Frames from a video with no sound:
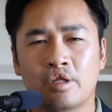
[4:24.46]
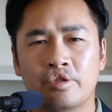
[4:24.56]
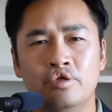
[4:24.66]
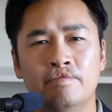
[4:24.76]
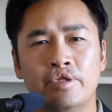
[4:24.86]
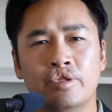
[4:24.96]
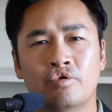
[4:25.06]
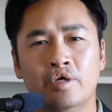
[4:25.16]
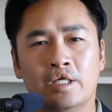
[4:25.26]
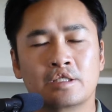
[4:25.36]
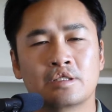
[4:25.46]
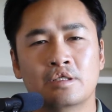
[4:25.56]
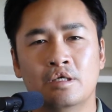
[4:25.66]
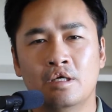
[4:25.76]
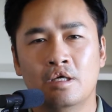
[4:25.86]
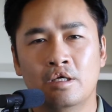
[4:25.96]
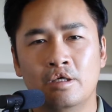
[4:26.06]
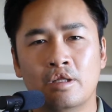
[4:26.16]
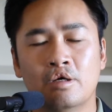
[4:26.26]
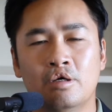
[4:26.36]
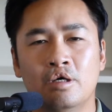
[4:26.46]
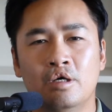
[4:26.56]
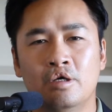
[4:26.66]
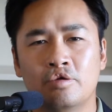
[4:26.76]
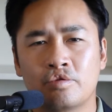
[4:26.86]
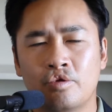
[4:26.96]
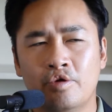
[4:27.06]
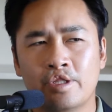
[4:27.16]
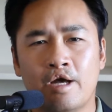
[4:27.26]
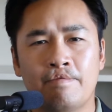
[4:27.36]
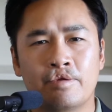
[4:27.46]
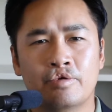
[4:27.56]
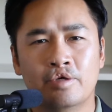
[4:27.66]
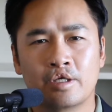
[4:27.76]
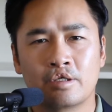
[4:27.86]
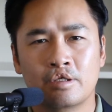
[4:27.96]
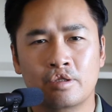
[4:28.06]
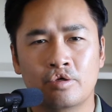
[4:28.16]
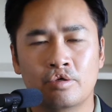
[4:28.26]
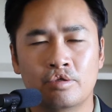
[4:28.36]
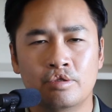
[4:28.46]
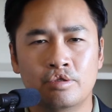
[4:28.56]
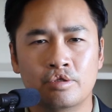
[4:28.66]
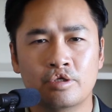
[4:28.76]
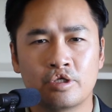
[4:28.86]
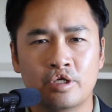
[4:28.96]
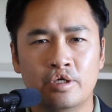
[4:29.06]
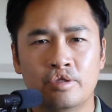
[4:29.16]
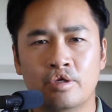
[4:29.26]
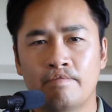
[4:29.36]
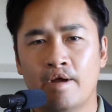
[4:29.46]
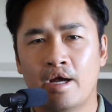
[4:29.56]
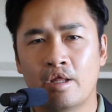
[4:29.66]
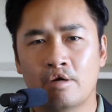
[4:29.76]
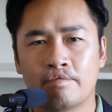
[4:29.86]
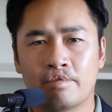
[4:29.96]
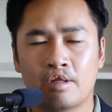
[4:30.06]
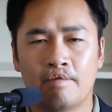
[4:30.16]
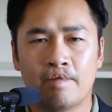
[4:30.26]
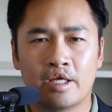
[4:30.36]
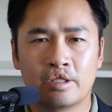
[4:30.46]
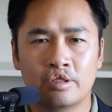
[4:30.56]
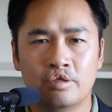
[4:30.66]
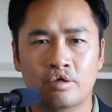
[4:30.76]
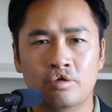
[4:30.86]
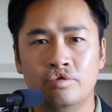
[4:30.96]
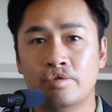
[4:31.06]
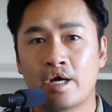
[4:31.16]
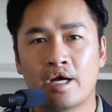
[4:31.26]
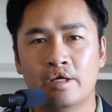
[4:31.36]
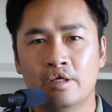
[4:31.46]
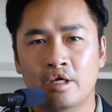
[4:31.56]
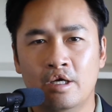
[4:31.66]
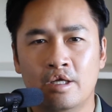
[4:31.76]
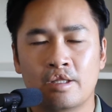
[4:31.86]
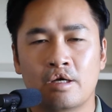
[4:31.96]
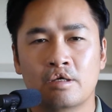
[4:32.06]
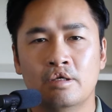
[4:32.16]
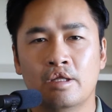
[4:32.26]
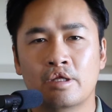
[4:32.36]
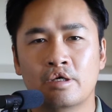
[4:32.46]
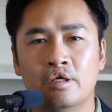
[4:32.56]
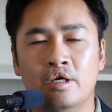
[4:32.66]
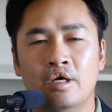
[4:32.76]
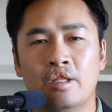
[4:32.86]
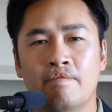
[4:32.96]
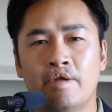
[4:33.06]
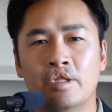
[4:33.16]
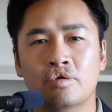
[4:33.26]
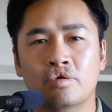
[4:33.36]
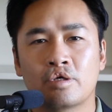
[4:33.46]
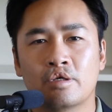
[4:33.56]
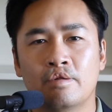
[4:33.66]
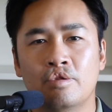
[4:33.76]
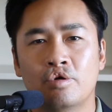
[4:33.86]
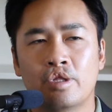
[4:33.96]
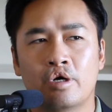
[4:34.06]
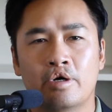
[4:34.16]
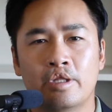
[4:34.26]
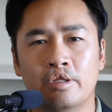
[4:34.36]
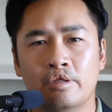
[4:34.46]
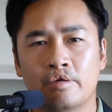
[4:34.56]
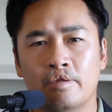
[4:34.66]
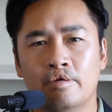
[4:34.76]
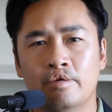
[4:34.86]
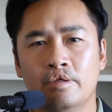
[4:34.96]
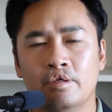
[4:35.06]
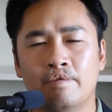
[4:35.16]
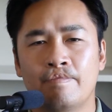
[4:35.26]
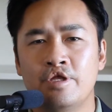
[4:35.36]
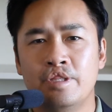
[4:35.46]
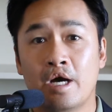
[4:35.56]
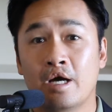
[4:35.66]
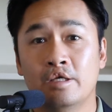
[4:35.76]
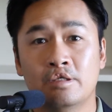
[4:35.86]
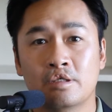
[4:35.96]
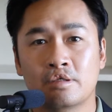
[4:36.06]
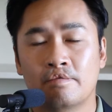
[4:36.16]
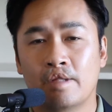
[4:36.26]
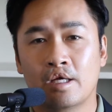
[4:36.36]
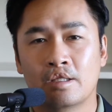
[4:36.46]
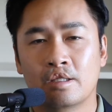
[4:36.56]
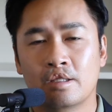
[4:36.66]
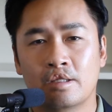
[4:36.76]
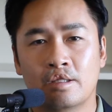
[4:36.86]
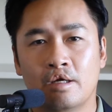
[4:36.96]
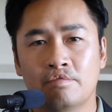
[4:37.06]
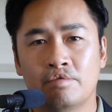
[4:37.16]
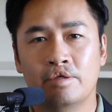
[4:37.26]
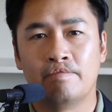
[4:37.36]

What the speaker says: too many twists. It was twist after twist. You're good, you're bad. I'm liking you. Oh, you die. The main orc, Doroton, whenever he dies. I mean that was pretty